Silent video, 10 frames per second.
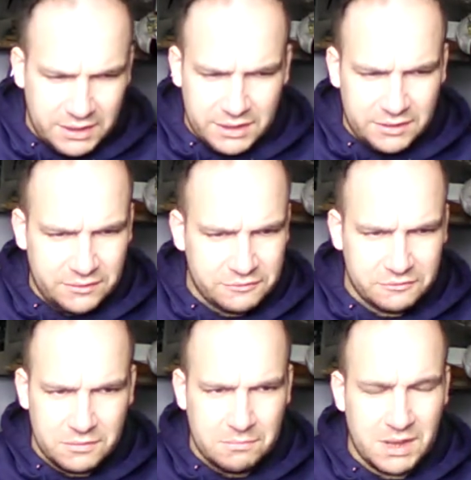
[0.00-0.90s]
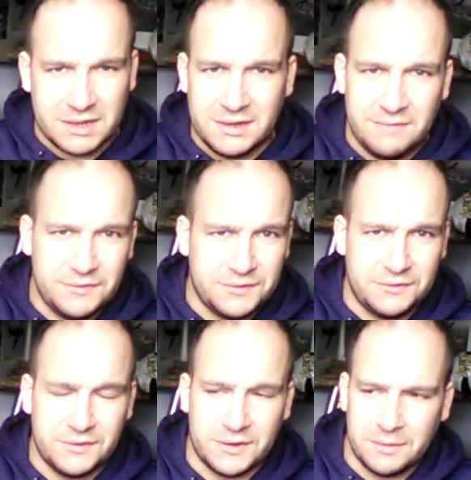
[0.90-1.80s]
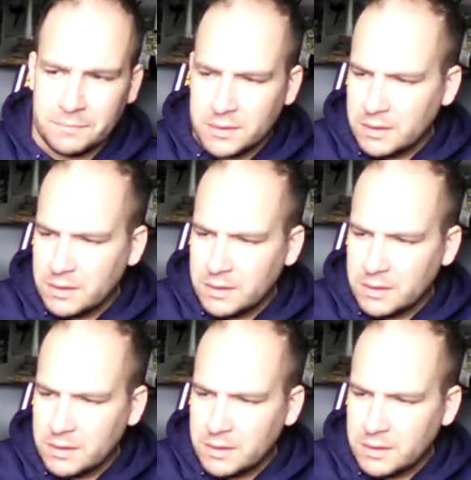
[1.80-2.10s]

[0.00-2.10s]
is magnificent on it.